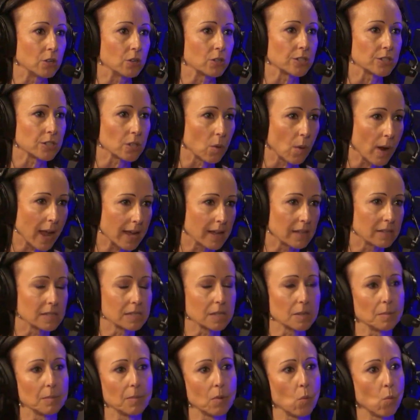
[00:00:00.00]
you're so
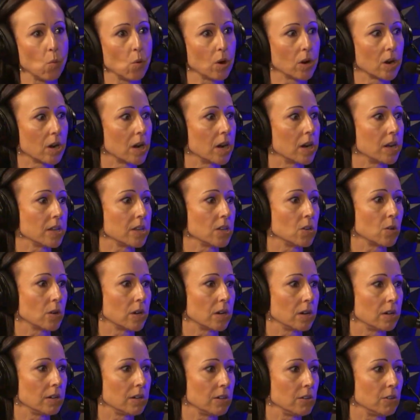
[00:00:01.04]
handsome, or
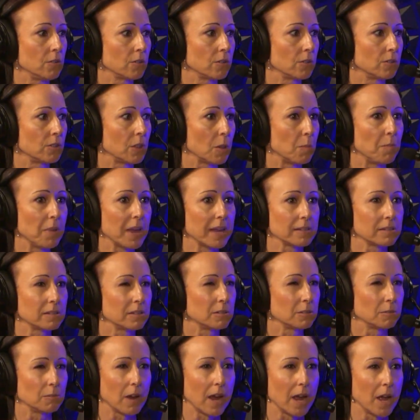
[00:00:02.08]
you're the best